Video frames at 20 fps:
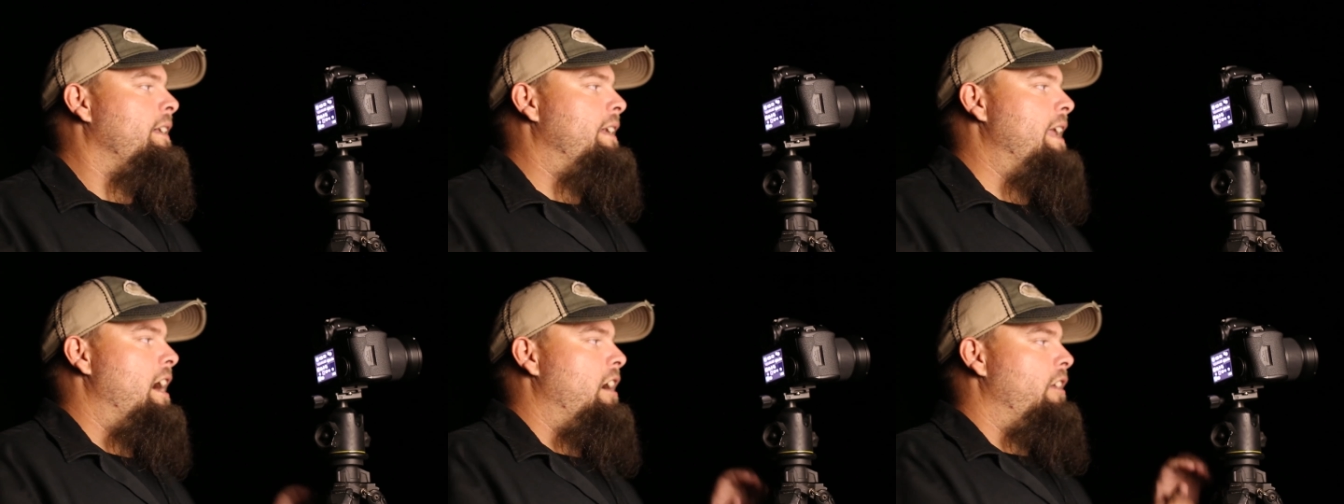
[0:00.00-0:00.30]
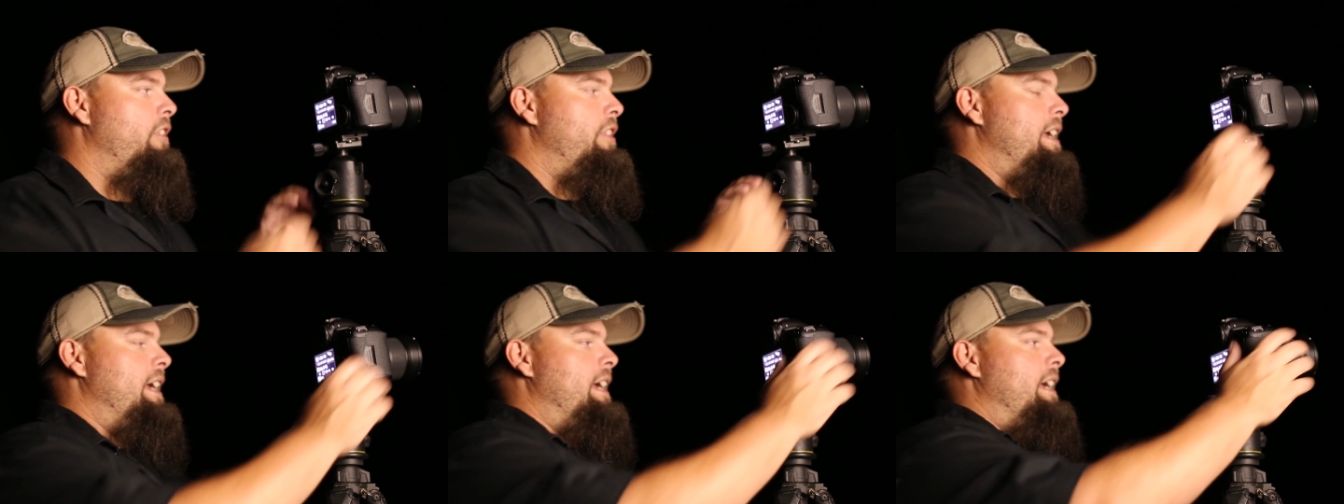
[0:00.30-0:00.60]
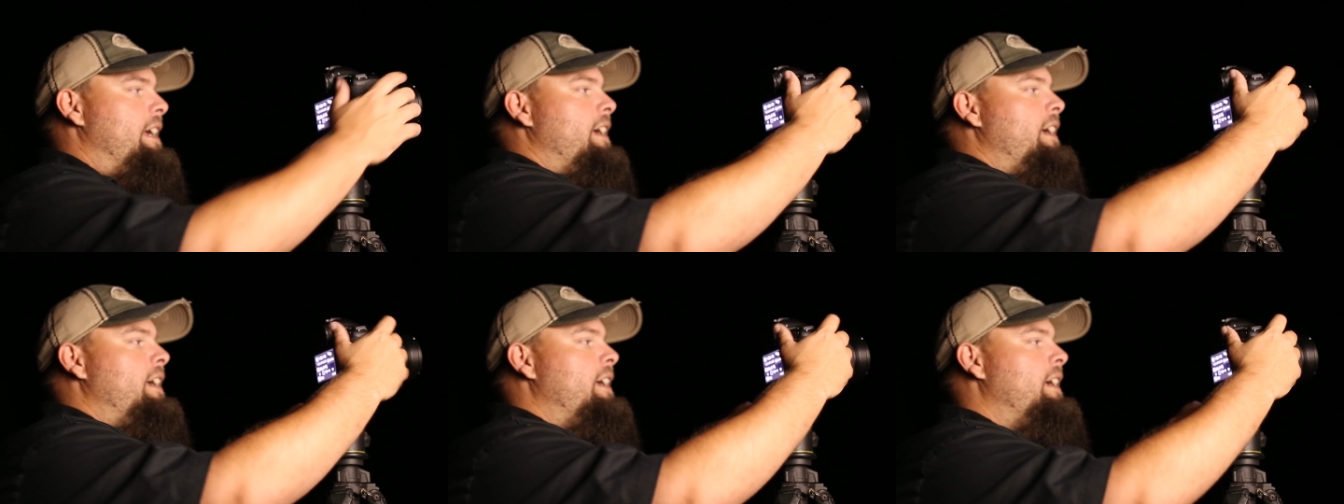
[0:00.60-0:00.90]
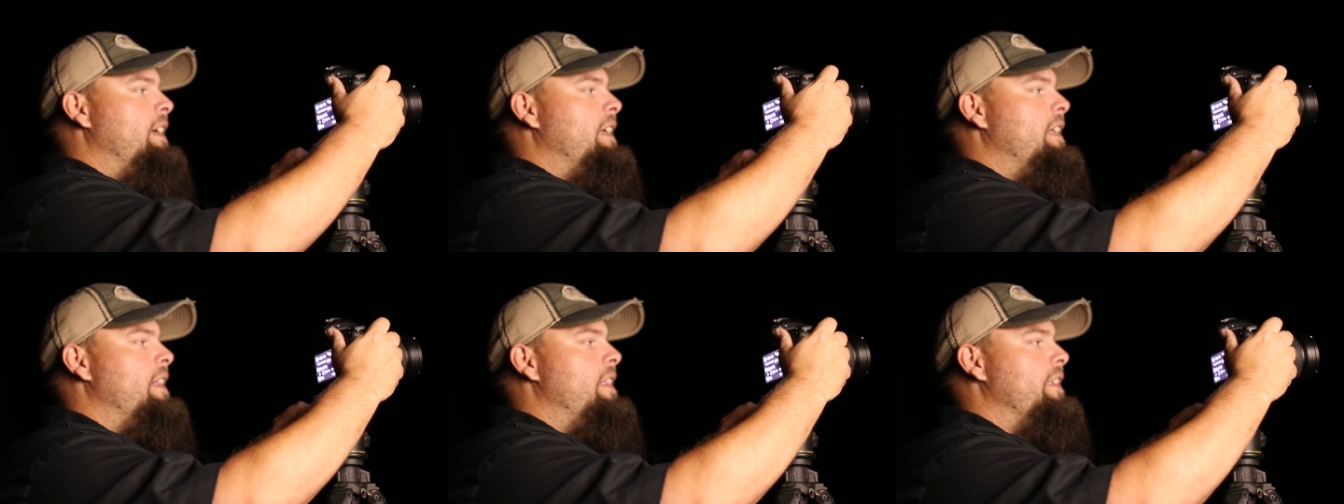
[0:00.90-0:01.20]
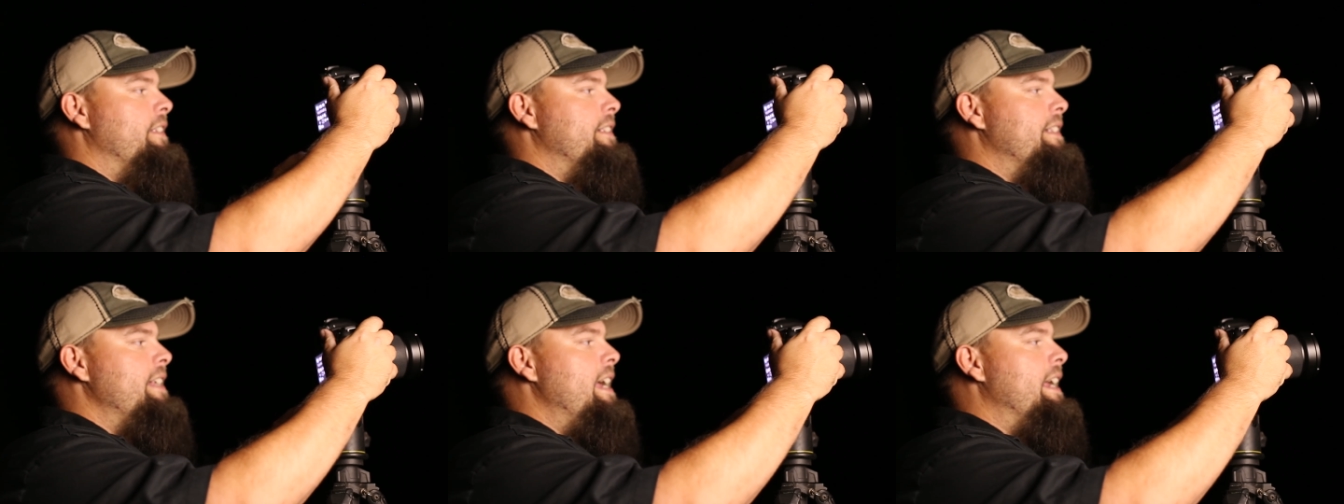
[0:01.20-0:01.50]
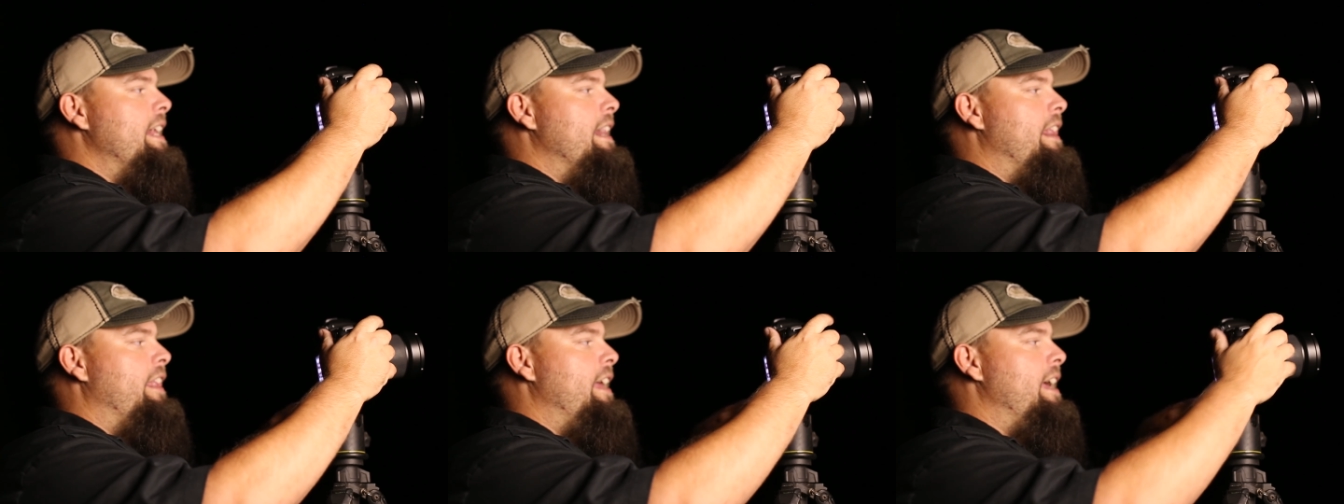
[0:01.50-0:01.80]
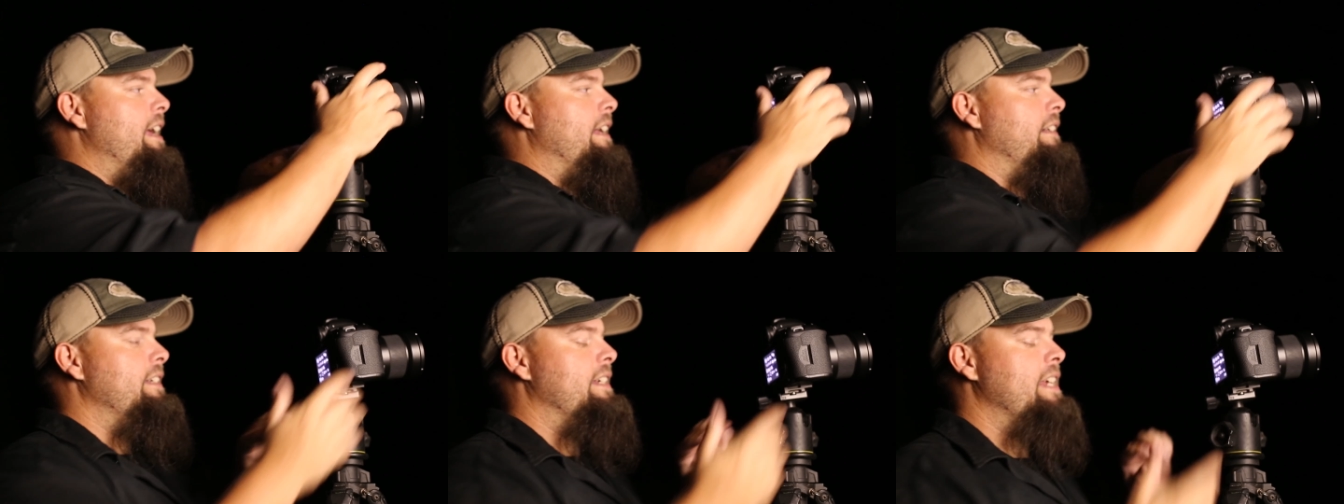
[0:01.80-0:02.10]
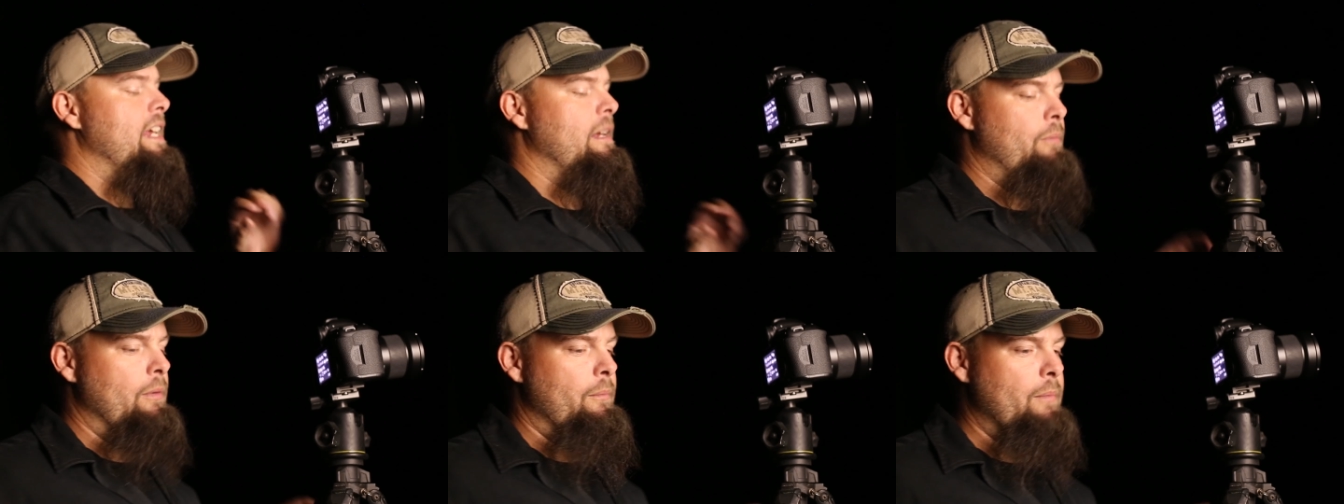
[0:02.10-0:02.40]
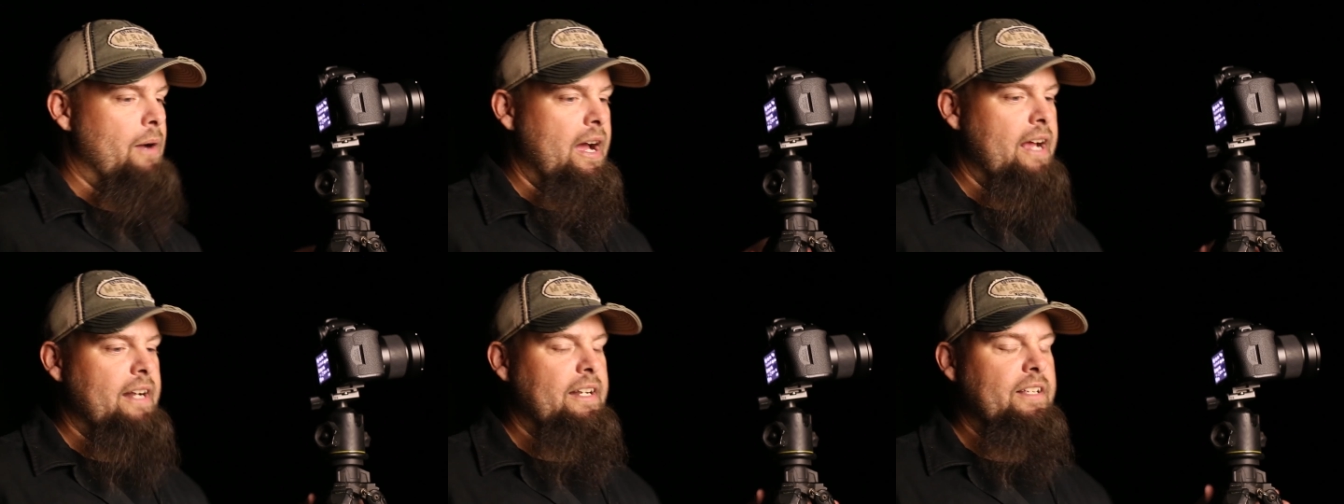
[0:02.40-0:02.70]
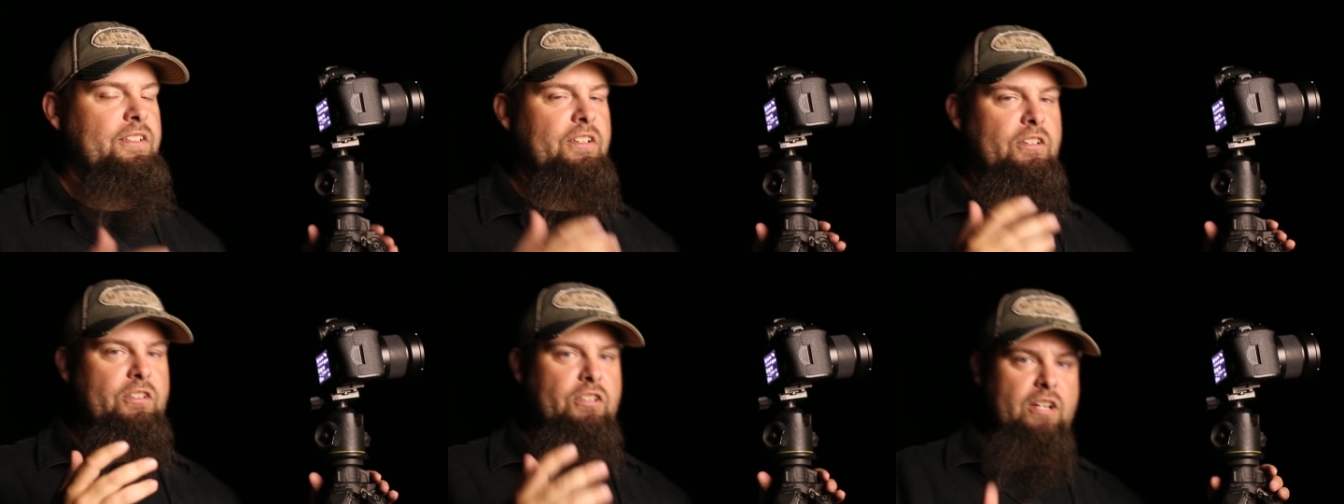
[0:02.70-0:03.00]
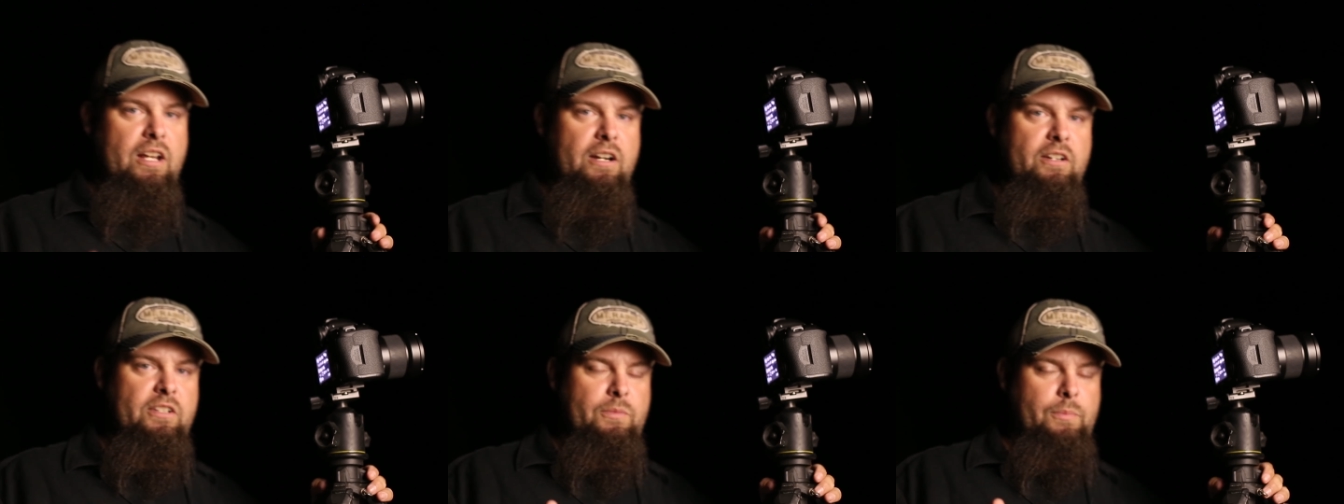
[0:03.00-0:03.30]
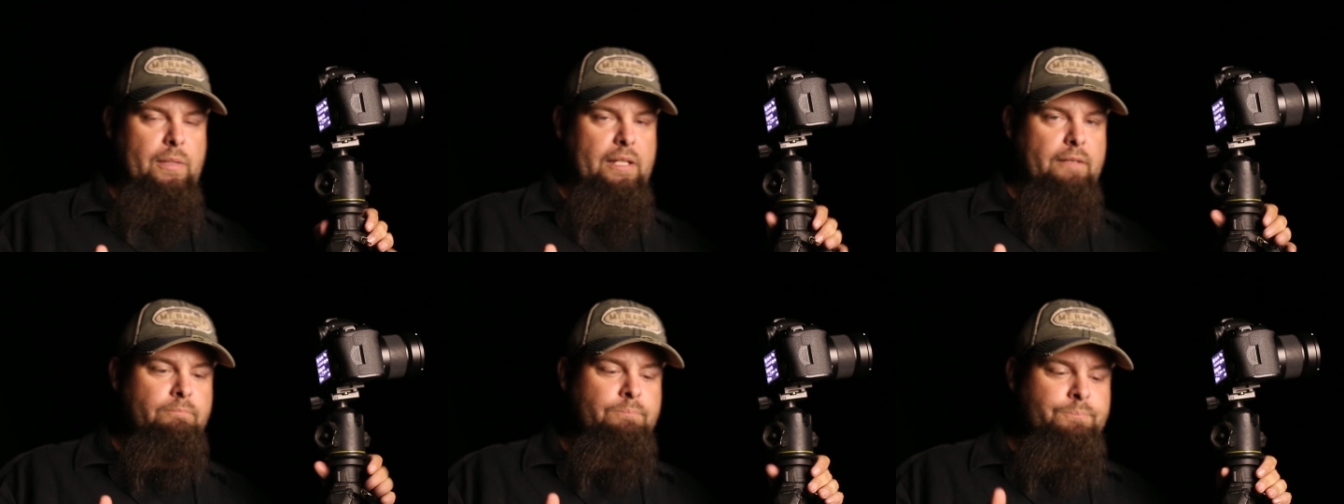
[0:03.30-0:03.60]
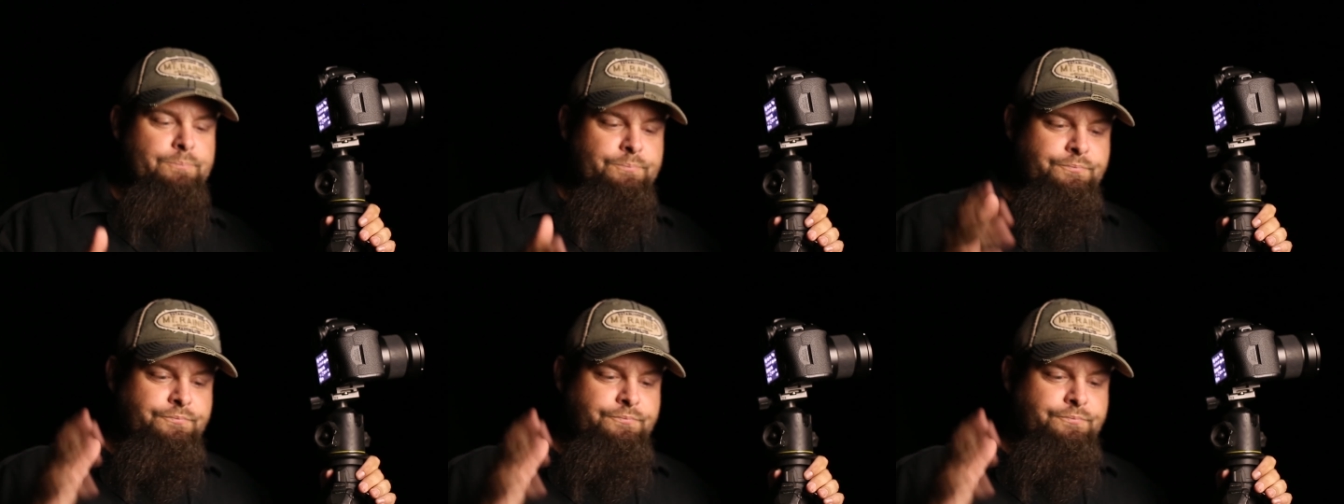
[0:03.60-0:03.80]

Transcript: Now the the second thing to keep in mind is your shutter speed.